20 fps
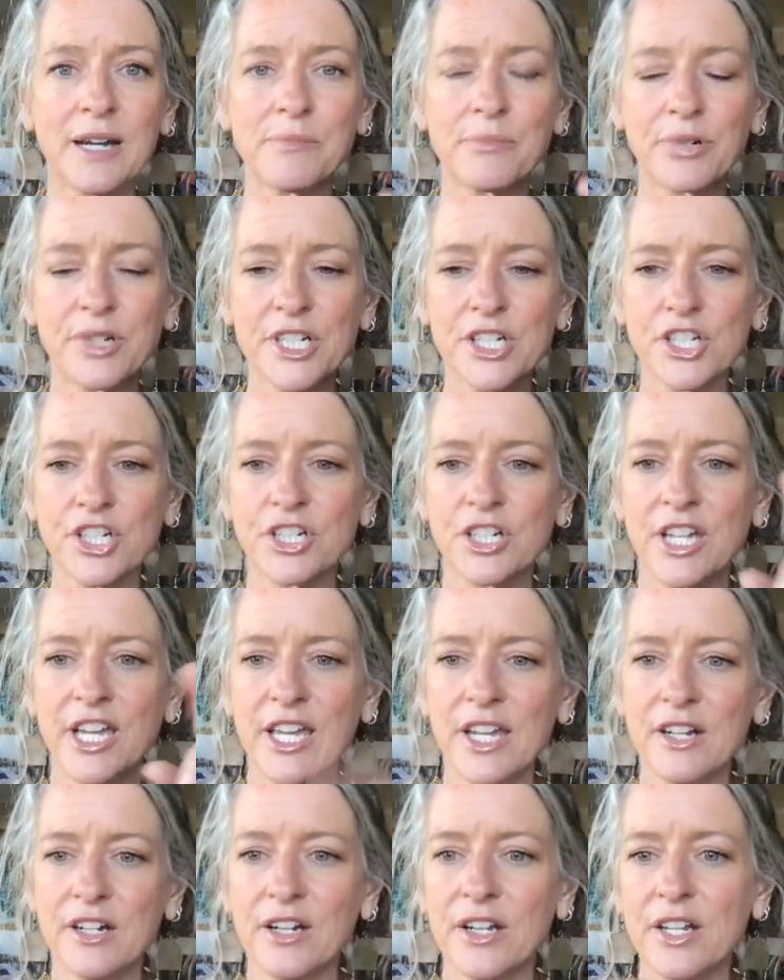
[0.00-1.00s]
I'm pretty sure
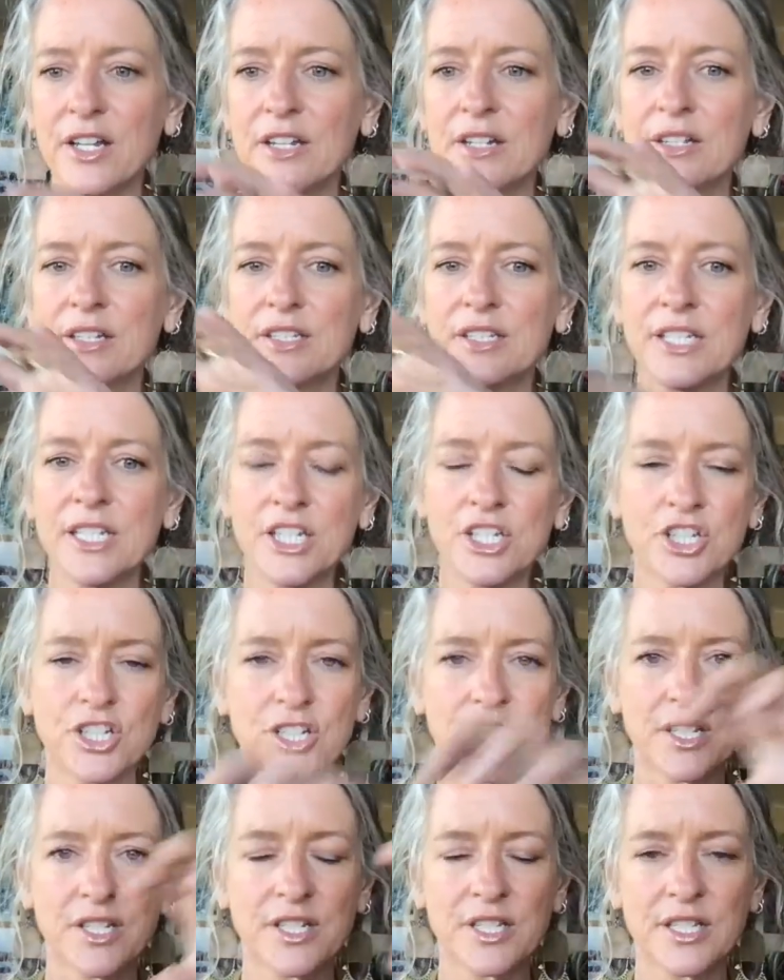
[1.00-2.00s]
Karen
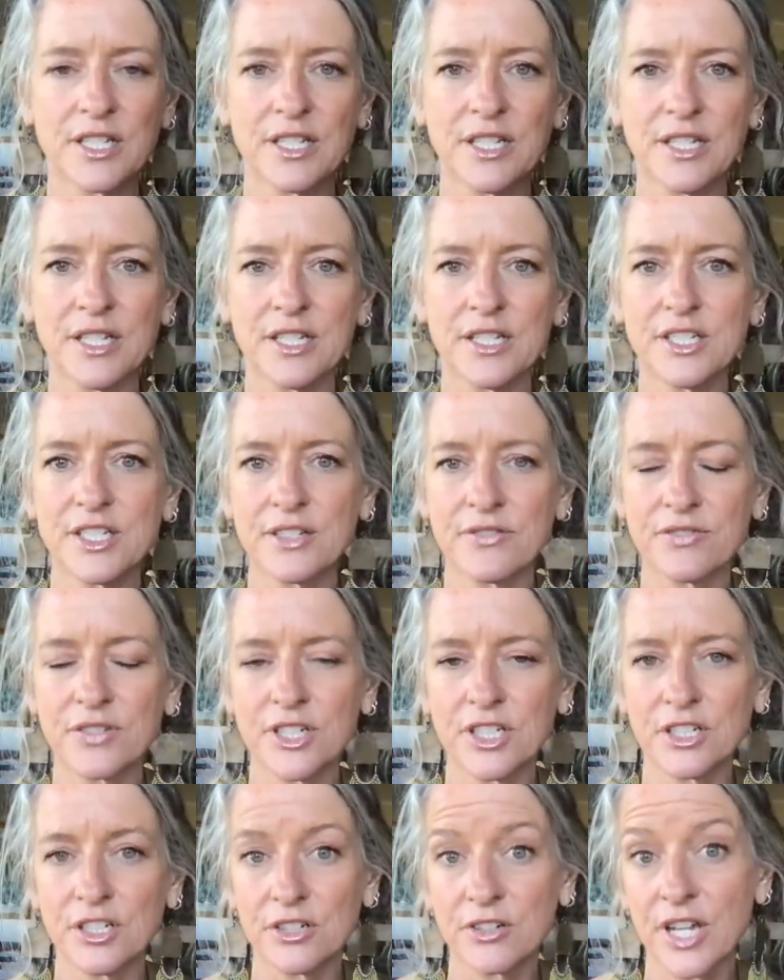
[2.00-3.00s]
teaches in
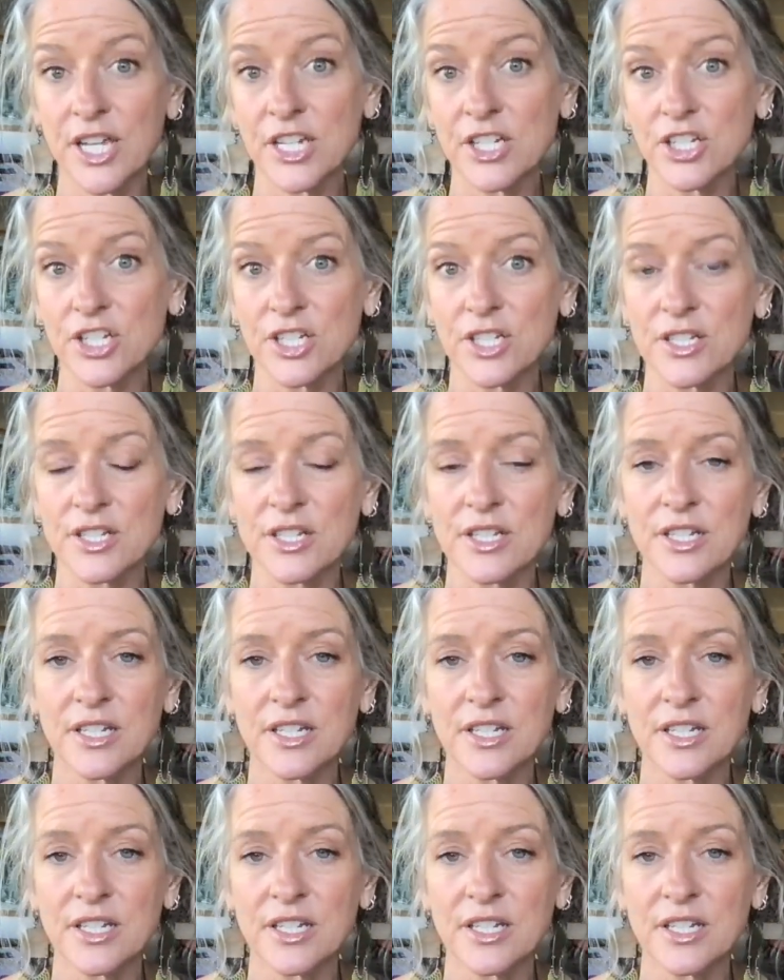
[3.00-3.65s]
different locations,